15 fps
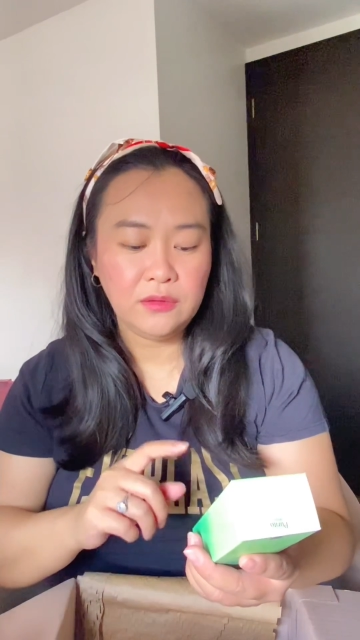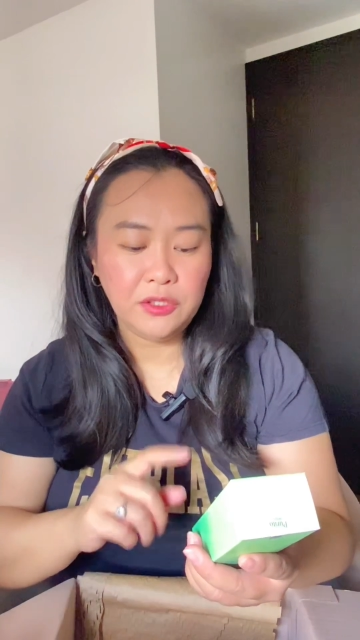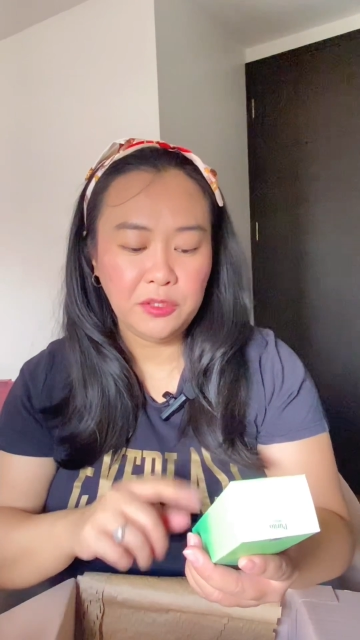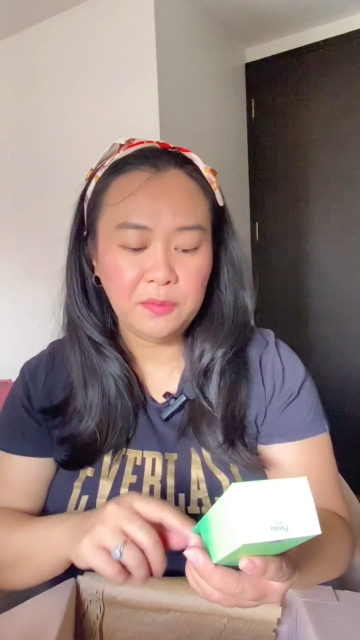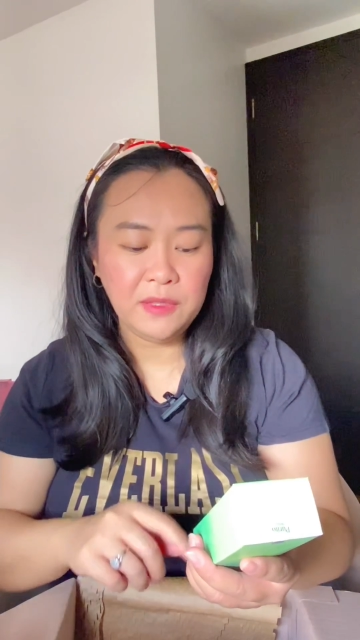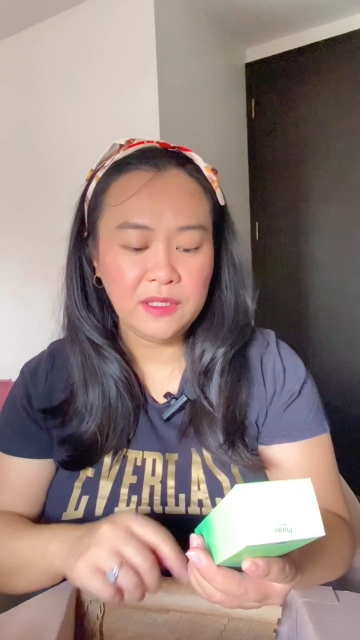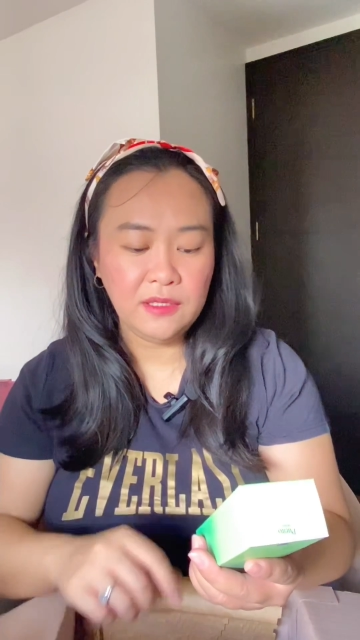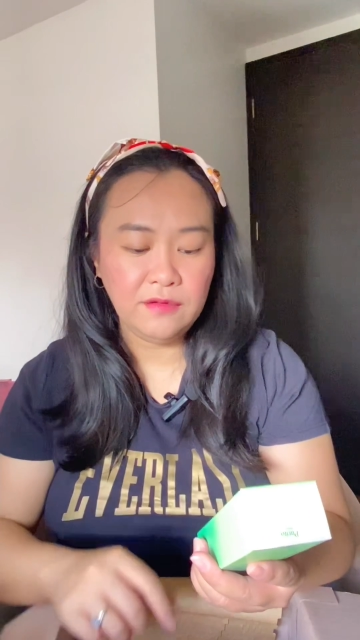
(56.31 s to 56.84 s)

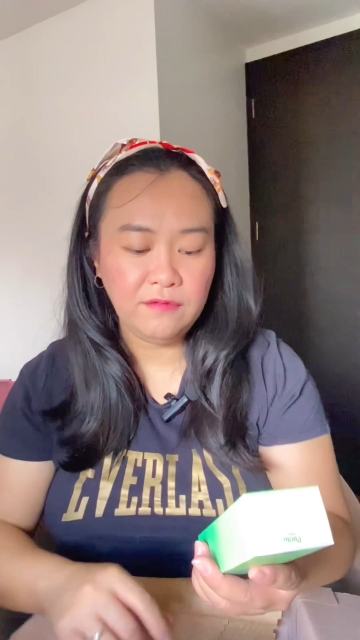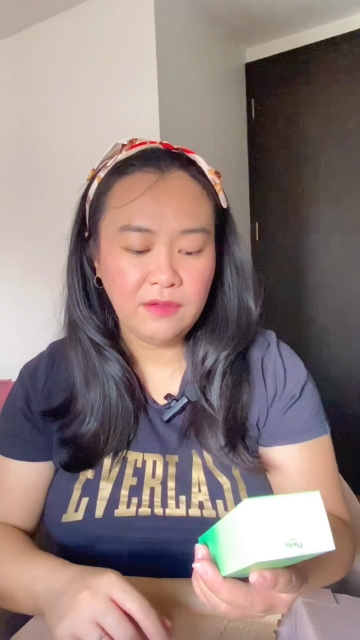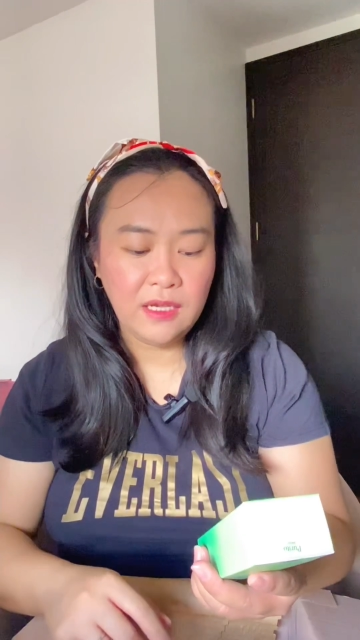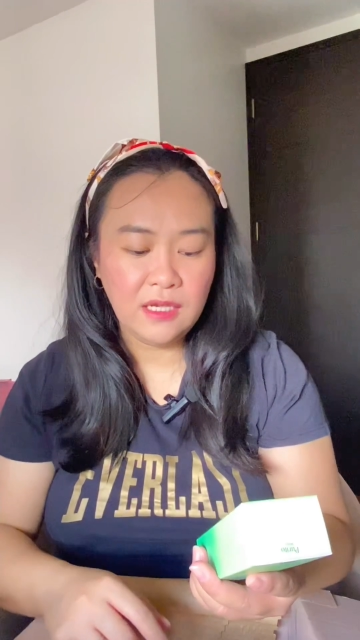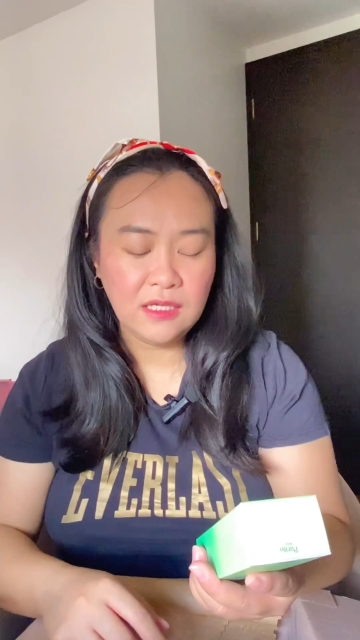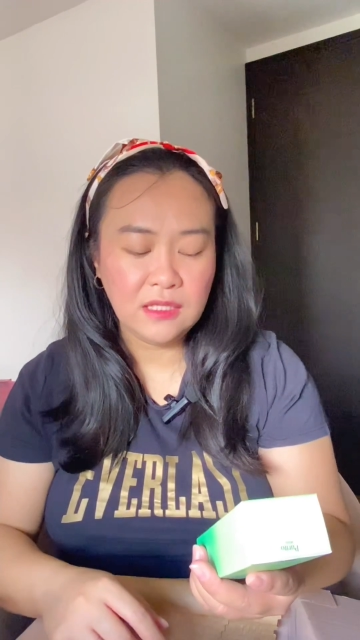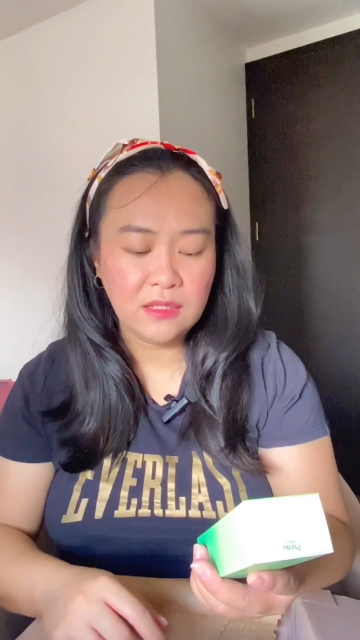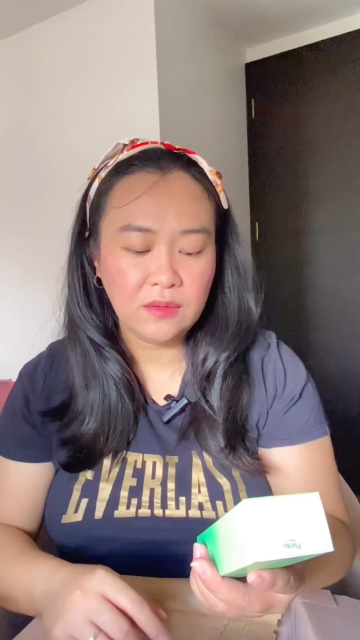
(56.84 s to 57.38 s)
Urban
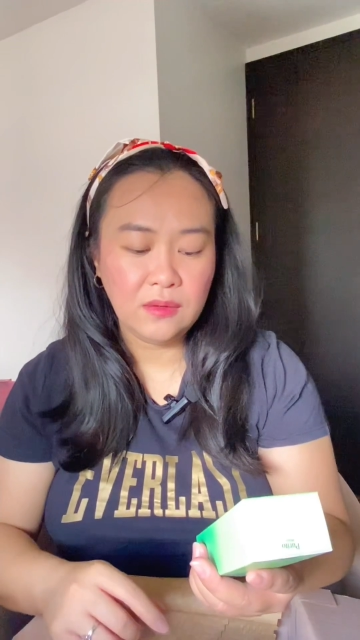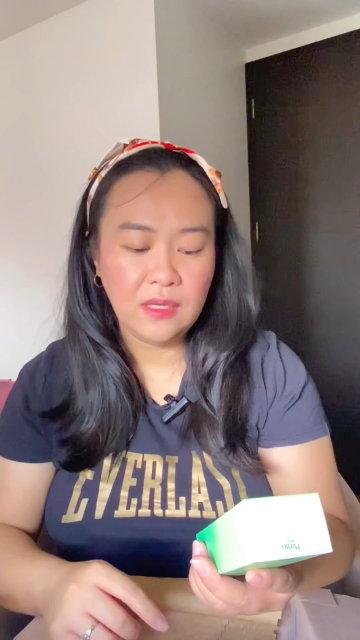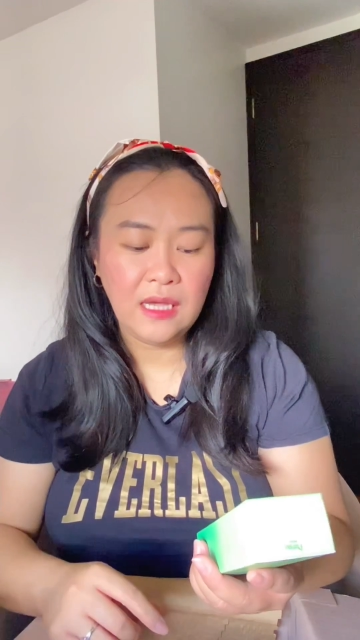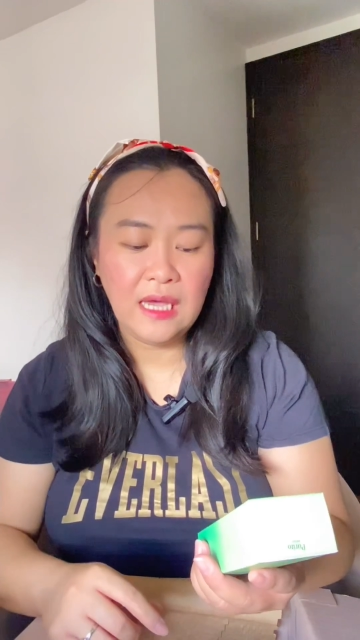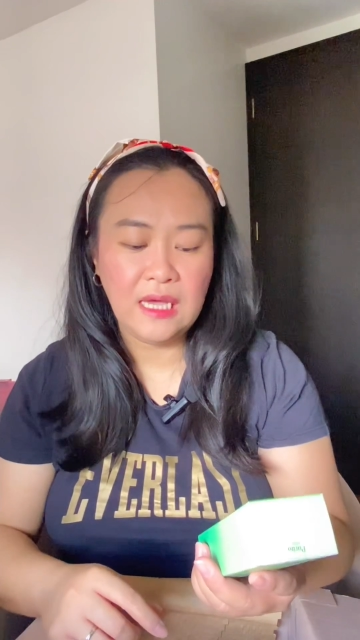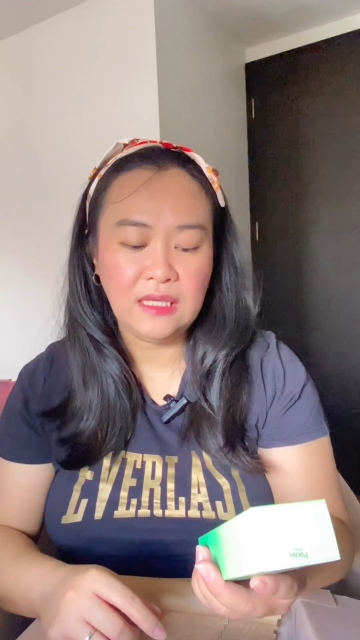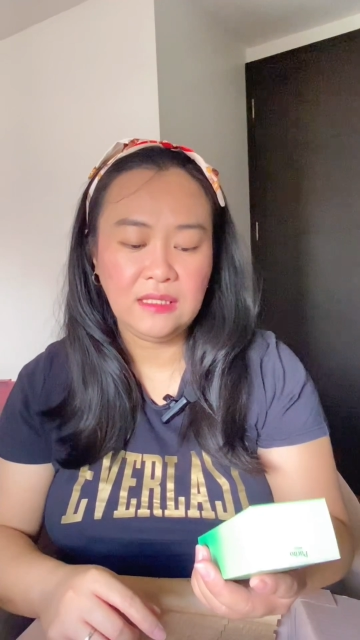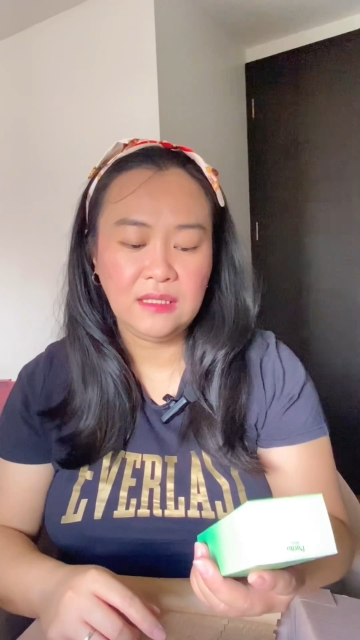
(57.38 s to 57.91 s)
Defense
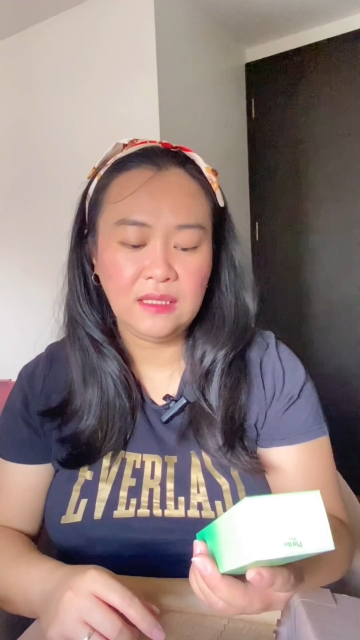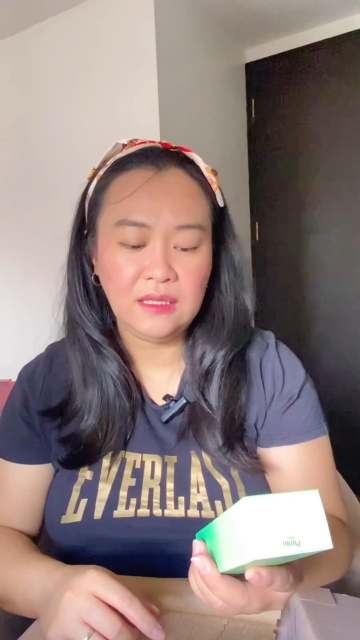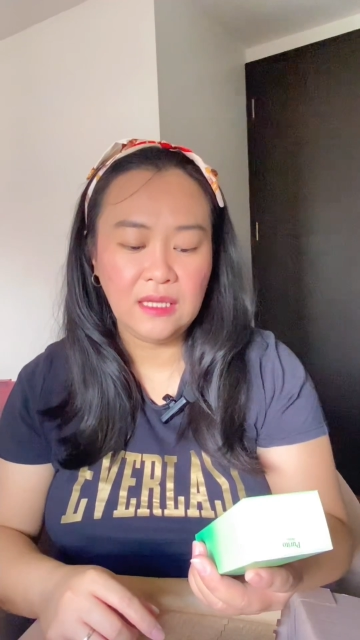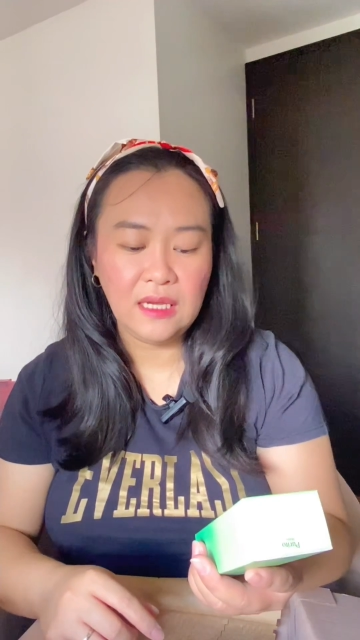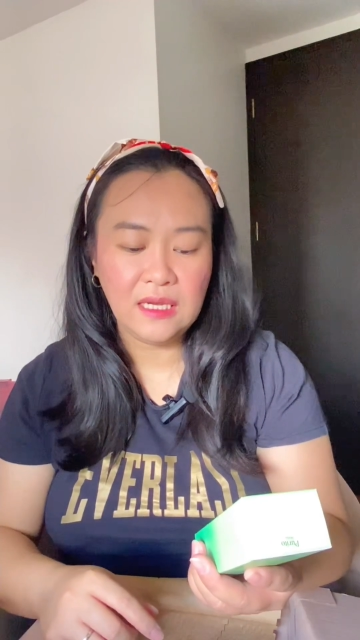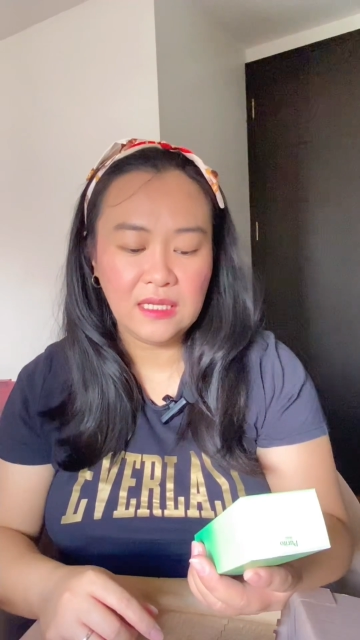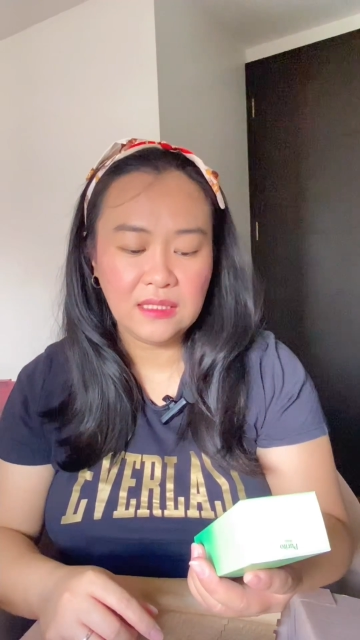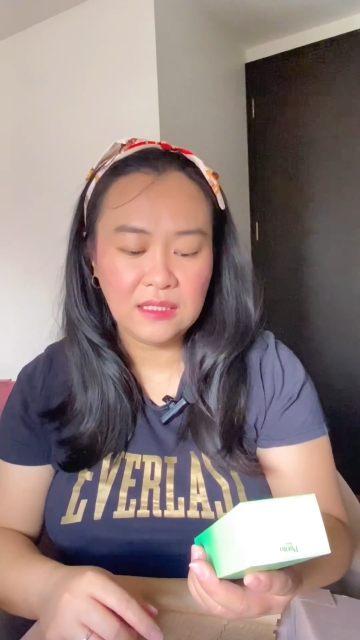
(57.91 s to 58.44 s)
has
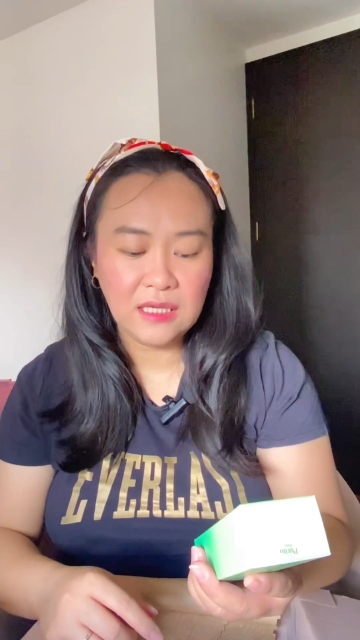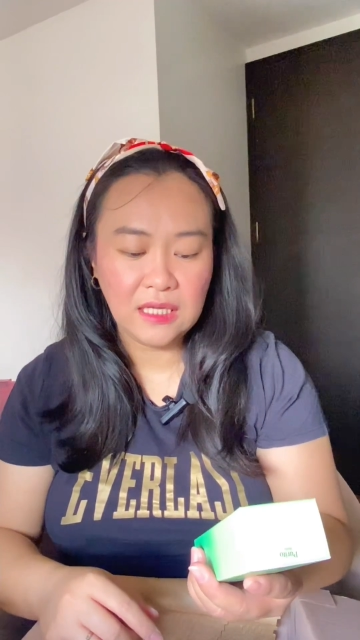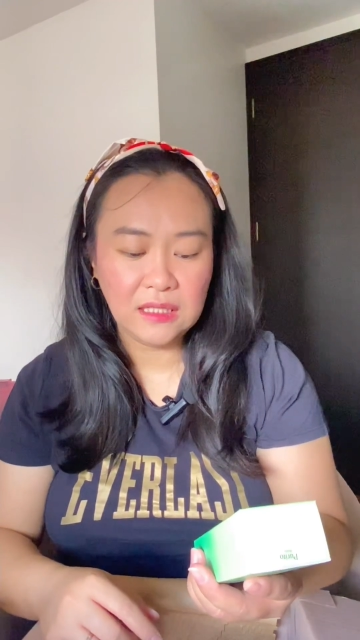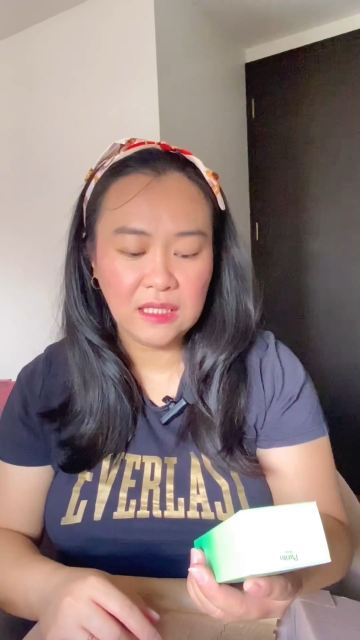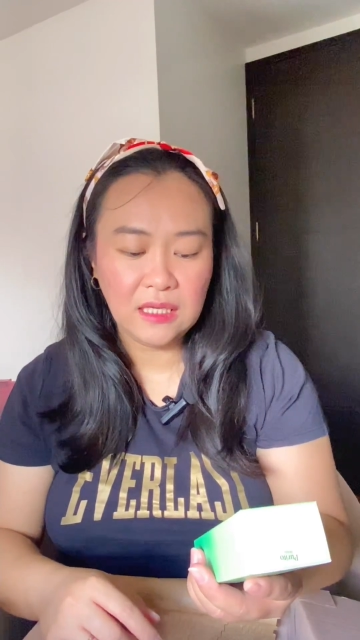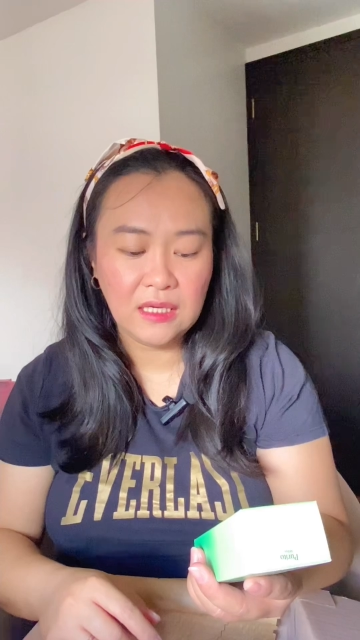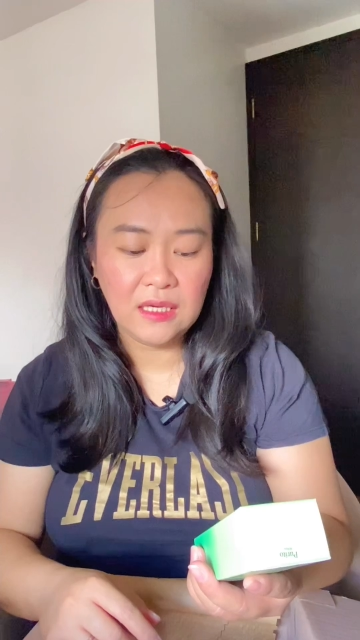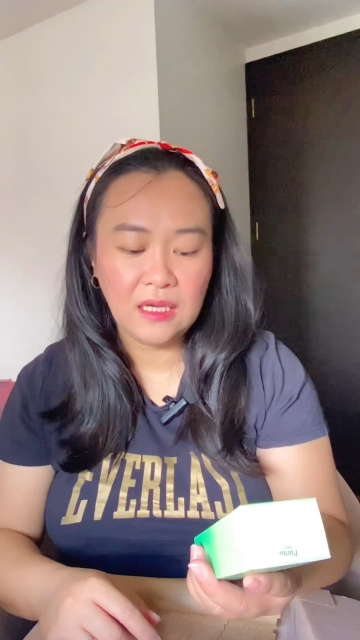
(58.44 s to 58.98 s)
Centella
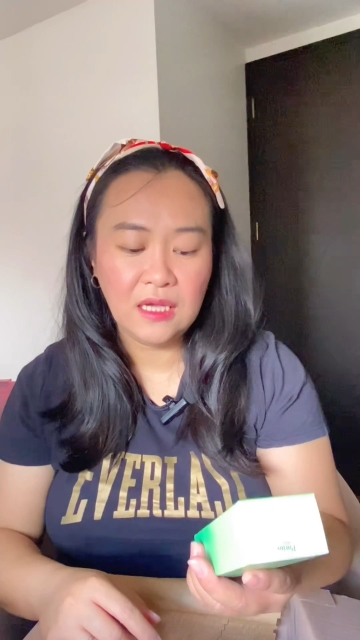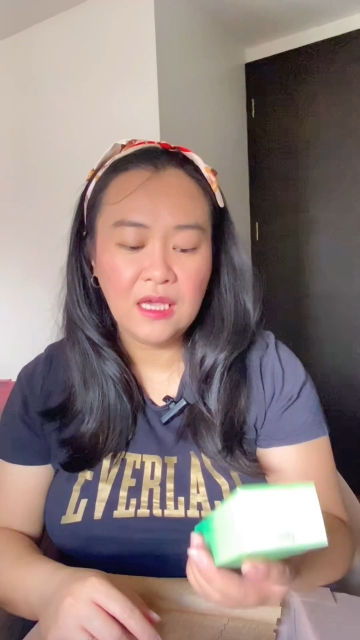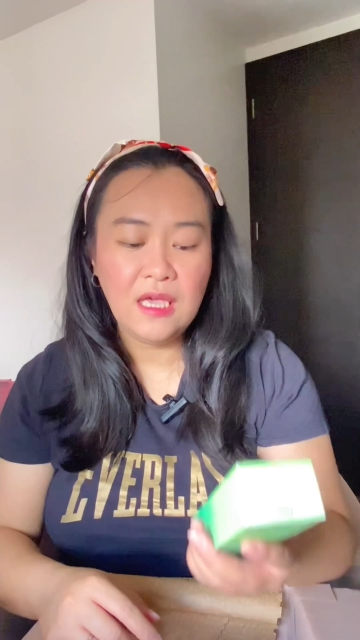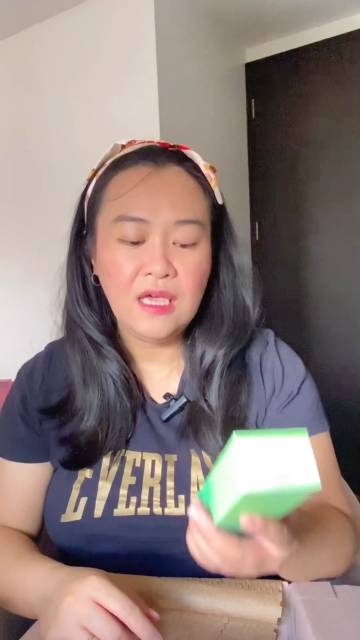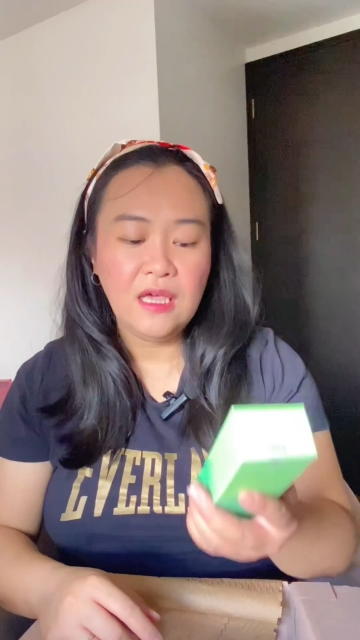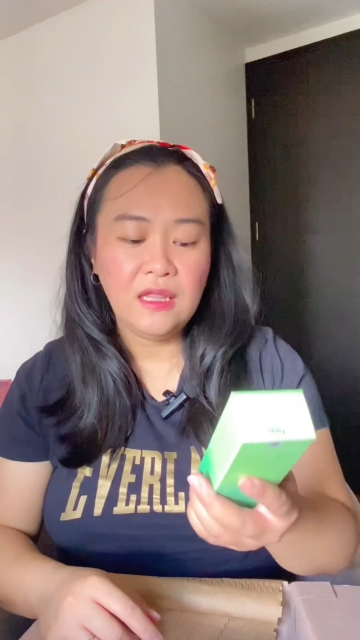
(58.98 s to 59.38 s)
Asiatica.